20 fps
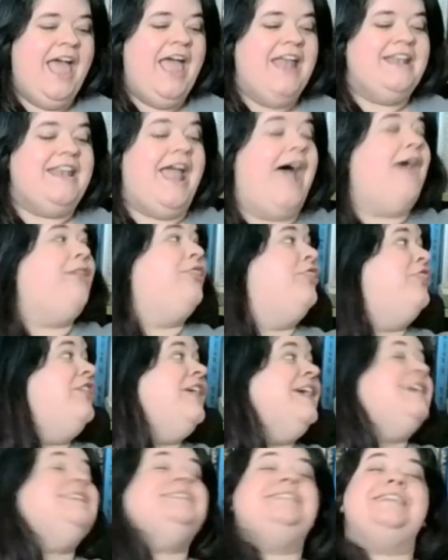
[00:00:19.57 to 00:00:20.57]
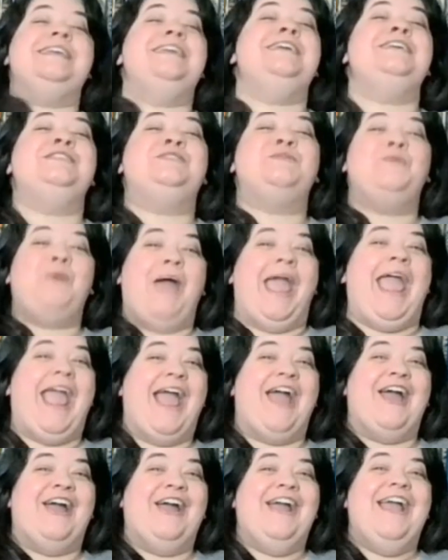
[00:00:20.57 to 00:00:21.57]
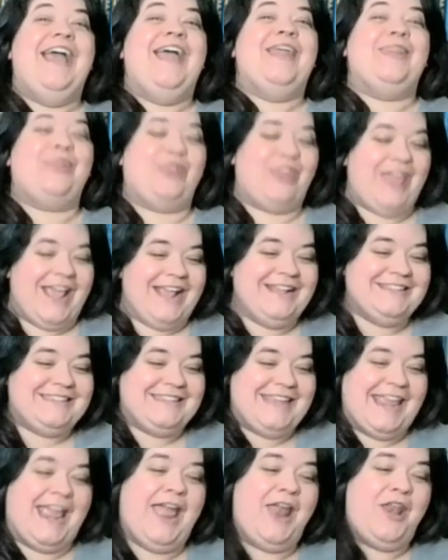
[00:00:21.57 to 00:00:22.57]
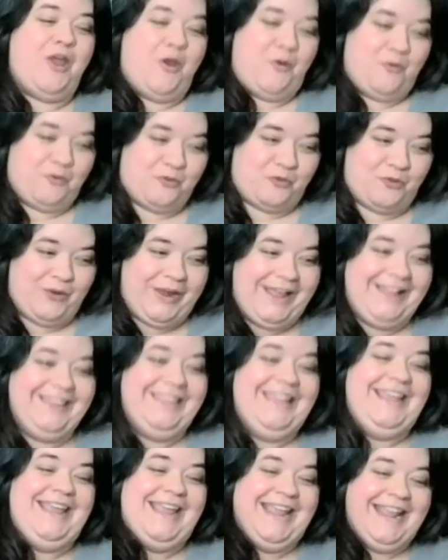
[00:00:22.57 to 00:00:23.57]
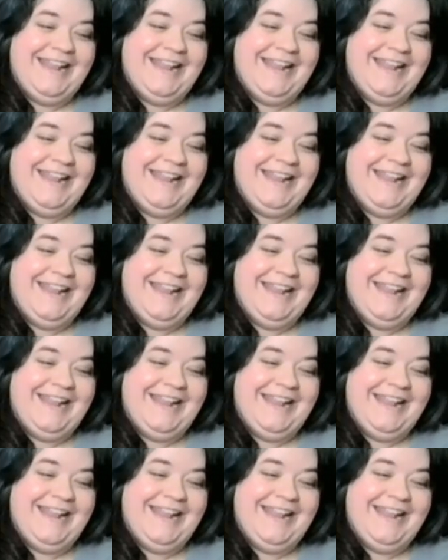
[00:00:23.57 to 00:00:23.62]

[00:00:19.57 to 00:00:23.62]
Now this is where things get really